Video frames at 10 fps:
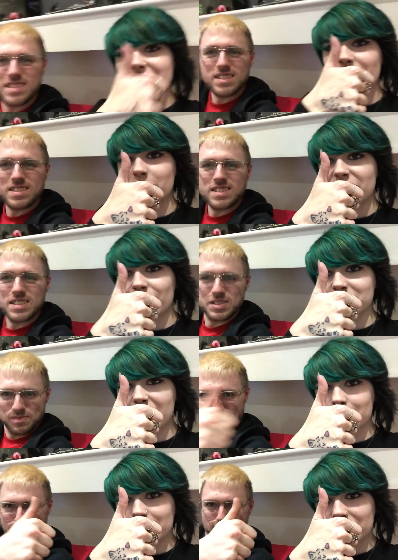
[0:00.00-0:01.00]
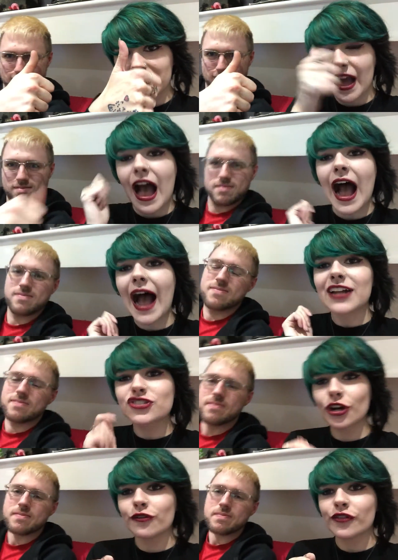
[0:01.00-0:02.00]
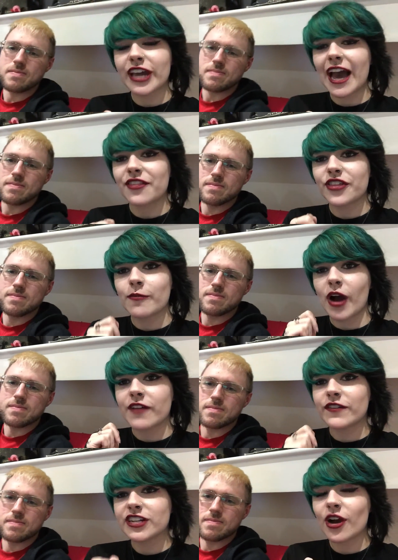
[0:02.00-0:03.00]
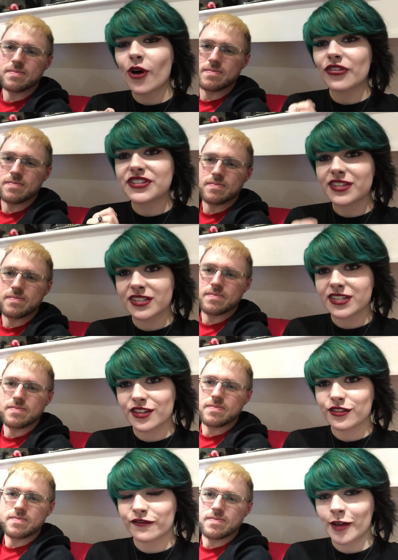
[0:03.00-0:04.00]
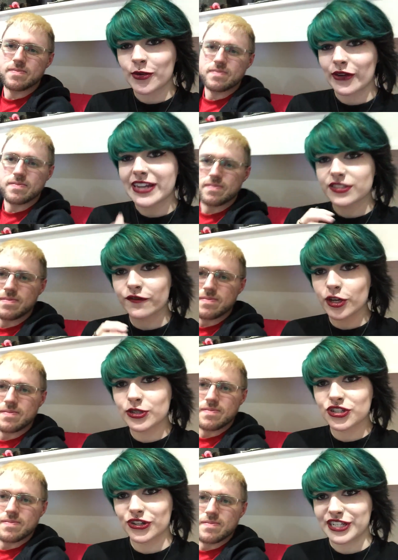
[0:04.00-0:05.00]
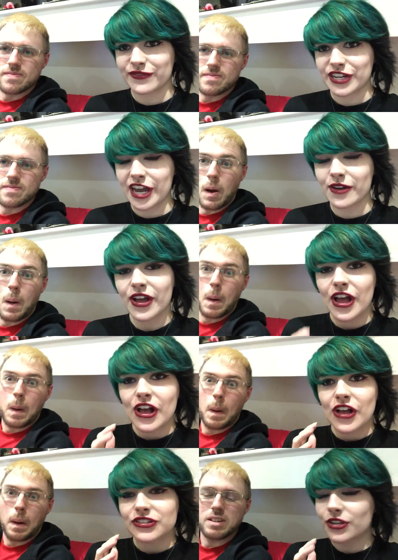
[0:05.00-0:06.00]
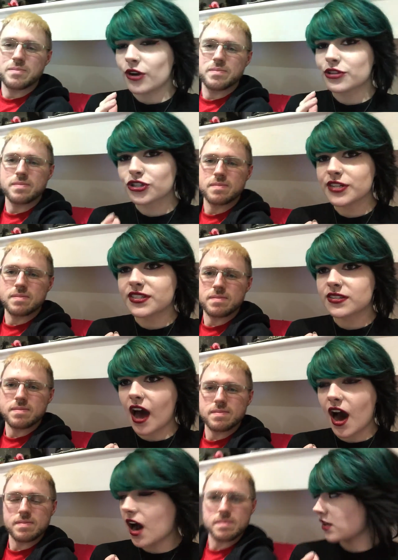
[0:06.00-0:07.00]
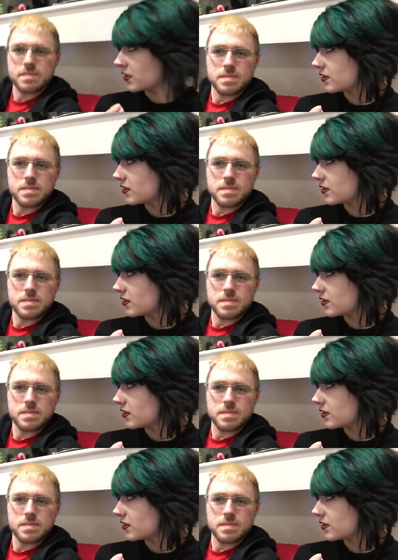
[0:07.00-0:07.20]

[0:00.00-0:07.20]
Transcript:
Speaker 1: to give it a big thumbs up. And don't forget that my video on the 16th of February is a viewer's choice video. So the choices are...